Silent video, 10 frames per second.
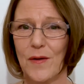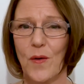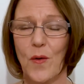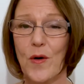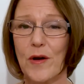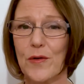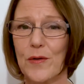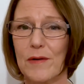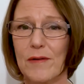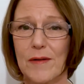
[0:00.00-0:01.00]
or
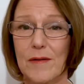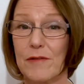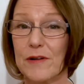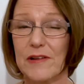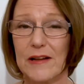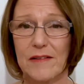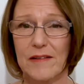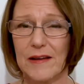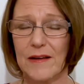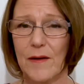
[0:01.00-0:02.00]
your
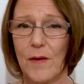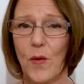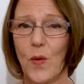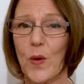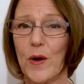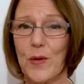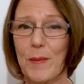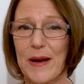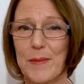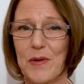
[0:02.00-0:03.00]
fertility, or your
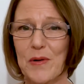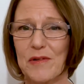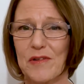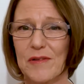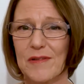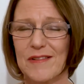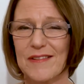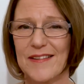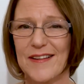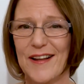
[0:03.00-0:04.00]
menopause.
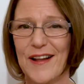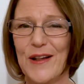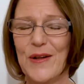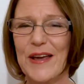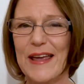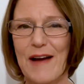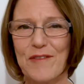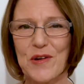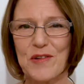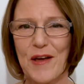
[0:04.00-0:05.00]
Looking
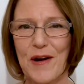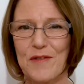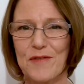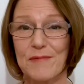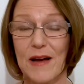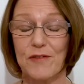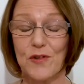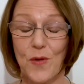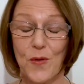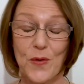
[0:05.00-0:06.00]
after yourself,
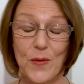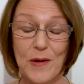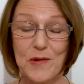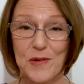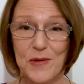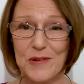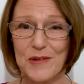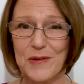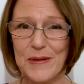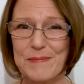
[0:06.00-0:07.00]
after all, who else is going to
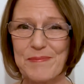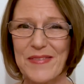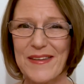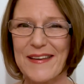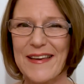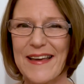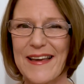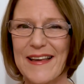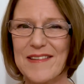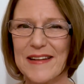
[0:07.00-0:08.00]
do it,
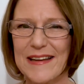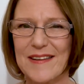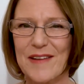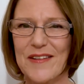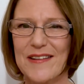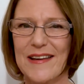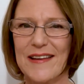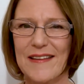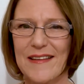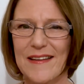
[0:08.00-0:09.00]
is an
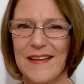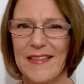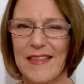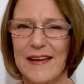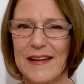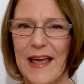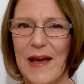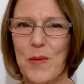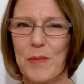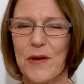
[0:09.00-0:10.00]
activity that can
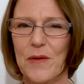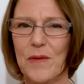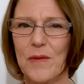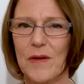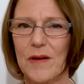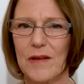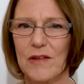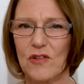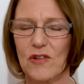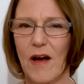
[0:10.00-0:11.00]
help you
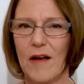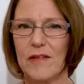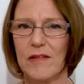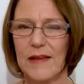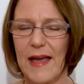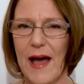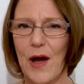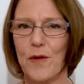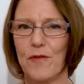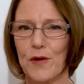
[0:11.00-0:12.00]
just get
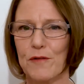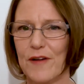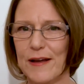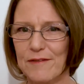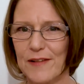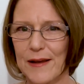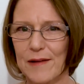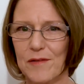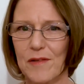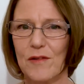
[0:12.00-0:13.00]
out of your fight and flight
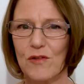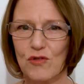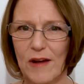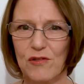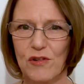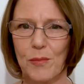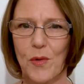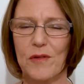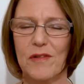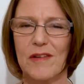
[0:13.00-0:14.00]
stress
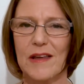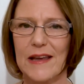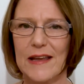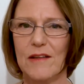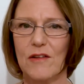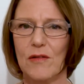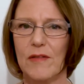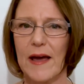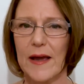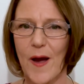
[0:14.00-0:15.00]
response into
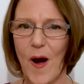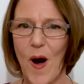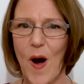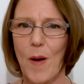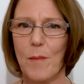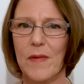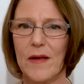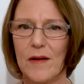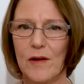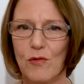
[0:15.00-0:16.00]
that calm,
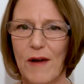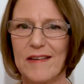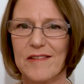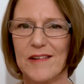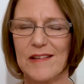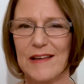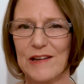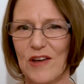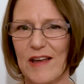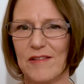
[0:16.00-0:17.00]
rested,
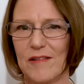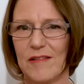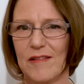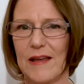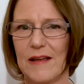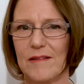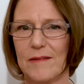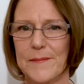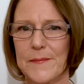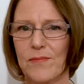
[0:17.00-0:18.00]
digested state
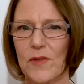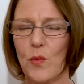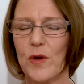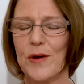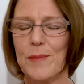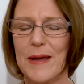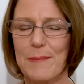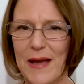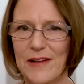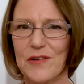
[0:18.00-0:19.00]
where you can make
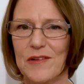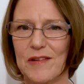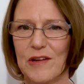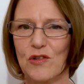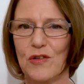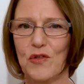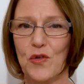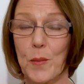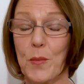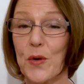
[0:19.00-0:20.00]
better decisions,
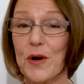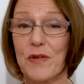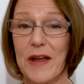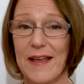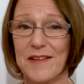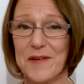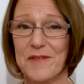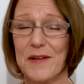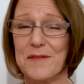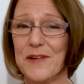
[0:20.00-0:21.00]
you're more creative,
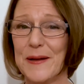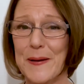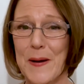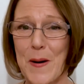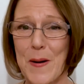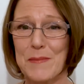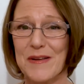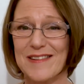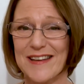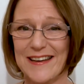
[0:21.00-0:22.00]
and feeling calm
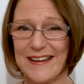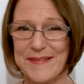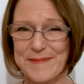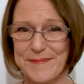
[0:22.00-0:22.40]
is key.